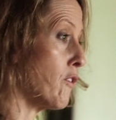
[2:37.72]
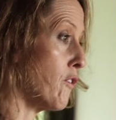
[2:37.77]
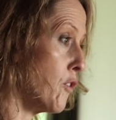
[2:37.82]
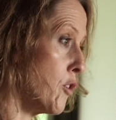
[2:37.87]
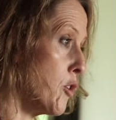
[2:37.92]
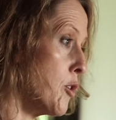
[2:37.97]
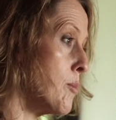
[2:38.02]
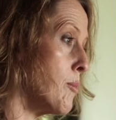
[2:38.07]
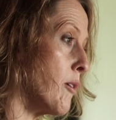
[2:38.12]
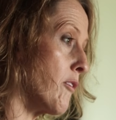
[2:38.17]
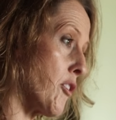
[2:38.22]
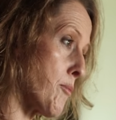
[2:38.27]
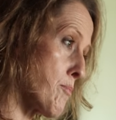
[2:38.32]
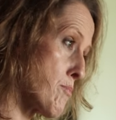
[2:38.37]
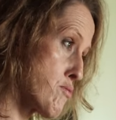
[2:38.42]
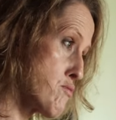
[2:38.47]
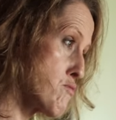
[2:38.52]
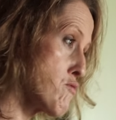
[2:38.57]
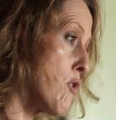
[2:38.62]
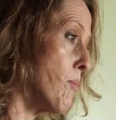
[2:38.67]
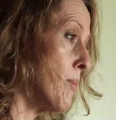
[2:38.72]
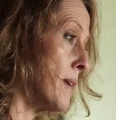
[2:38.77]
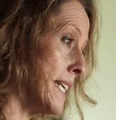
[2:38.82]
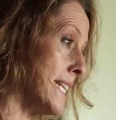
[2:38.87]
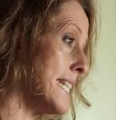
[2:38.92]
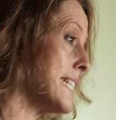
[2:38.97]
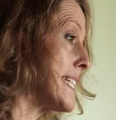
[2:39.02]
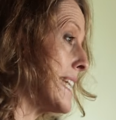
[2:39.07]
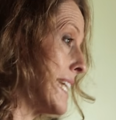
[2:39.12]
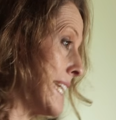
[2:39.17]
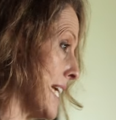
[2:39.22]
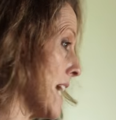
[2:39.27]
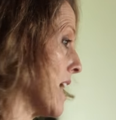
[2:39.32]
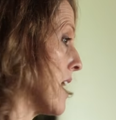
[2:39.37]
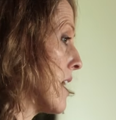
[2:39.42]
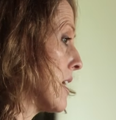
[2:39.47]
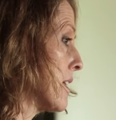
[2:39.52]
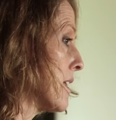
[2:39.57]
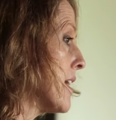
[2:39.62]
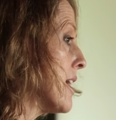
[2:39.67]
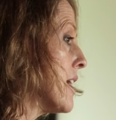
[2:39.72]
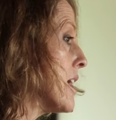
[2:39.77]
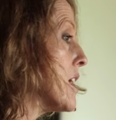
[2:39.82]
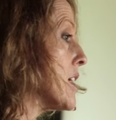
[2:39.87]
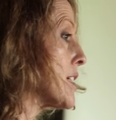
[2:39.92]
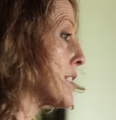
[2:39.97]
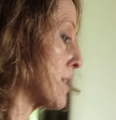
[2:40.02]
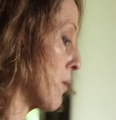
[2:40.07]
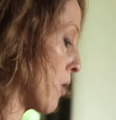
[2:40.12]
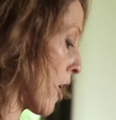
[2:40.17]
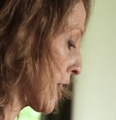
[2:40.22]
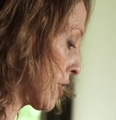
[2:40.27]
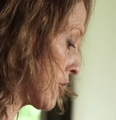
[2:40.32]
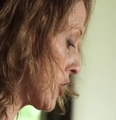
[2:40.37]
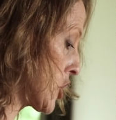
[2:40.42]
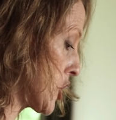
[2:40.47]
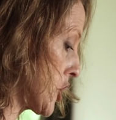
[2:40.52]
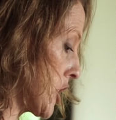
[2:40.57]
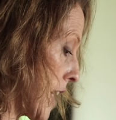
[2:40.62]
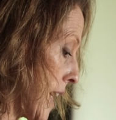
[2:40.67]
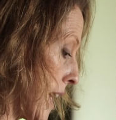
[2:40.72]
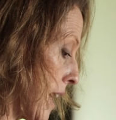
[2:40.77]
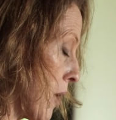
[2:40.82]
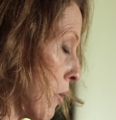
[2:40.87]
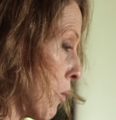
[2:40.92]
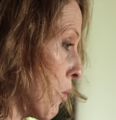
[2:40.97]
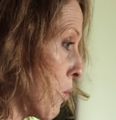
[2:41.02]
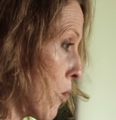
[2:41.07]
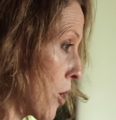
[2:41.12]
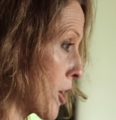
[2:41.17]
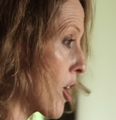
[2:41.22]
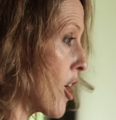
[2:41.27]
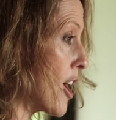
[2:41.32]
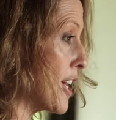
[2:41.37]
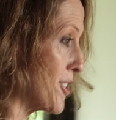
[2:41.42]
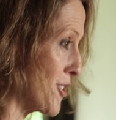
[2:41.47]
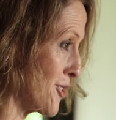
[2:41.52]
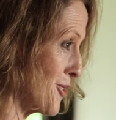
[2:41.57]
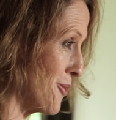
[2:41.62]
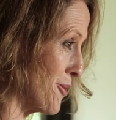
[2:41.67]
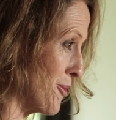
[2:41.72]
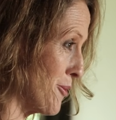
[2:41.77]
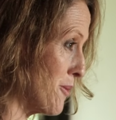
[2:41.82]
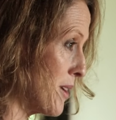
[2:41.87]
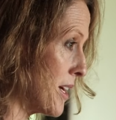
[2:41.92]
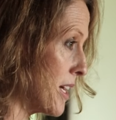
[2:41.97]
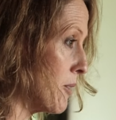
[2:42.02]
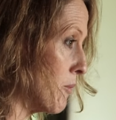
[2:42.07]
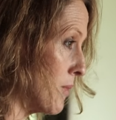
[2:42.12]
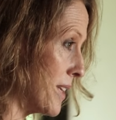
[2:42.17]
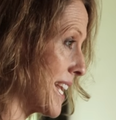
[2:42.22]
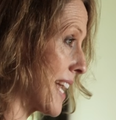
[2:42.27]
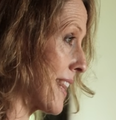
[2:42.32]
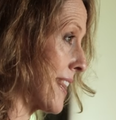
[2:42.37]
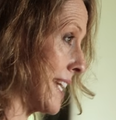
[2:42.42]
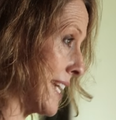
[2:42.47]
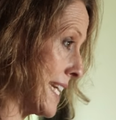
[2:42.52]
the form of a proper knitting yarn so I could share what I do with other